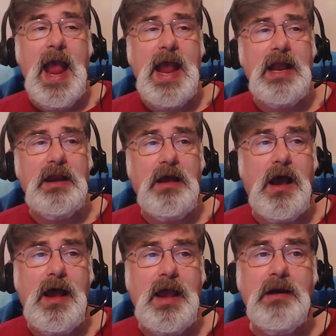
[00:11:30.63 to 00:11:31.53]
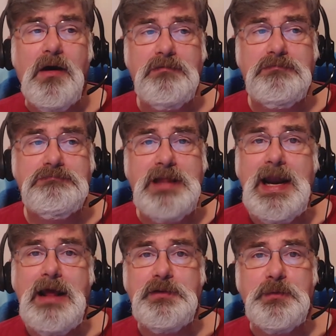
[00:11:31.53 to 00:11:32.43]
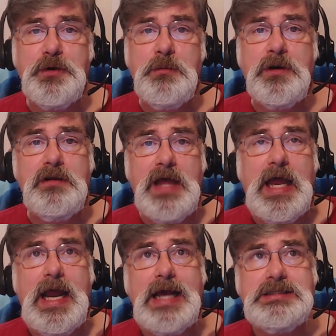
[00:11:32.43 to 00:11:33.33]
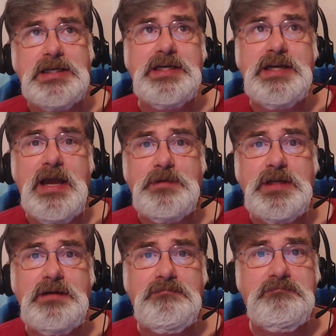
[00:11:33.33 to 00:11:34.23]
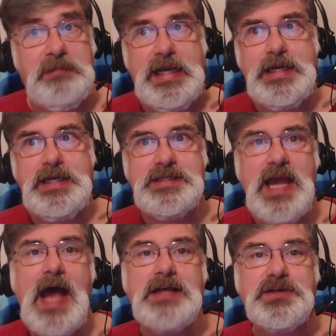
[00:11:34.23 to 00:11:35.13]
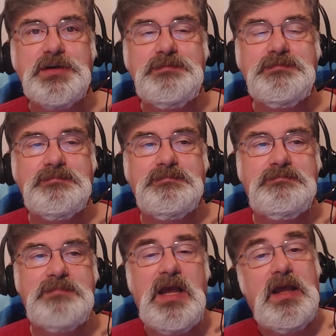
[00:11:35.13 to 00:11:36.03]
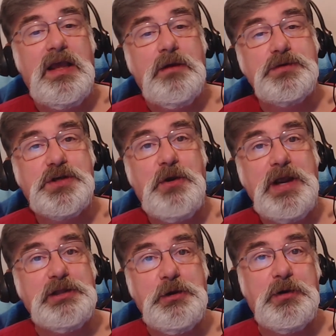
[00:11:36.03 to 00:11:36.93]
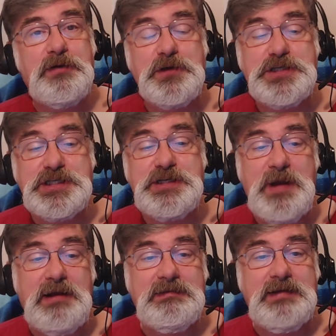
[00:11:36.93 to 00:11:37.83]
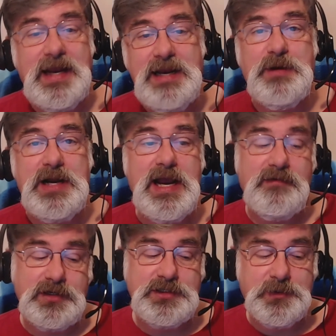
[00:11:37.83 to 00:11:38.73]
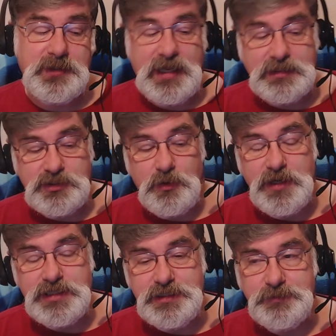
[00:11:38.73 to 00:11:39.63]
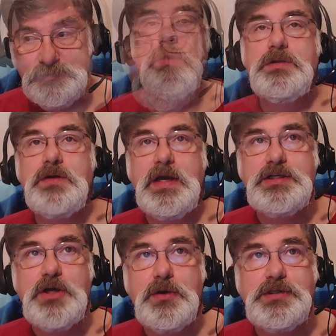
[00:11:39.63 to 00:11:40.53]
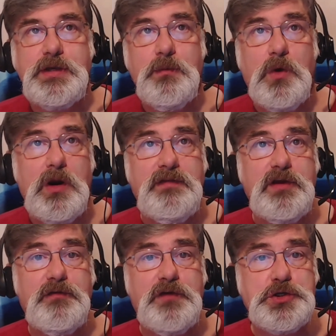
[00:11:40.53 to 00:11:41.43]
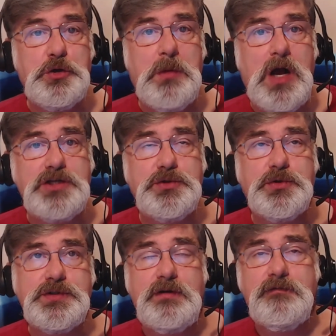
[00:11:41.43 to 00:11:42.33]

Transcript: and I let out the rumor that Aslan kept it in his castle. It was a great lure for just about anybody I ever told that story to. So I had chosen one of the official modules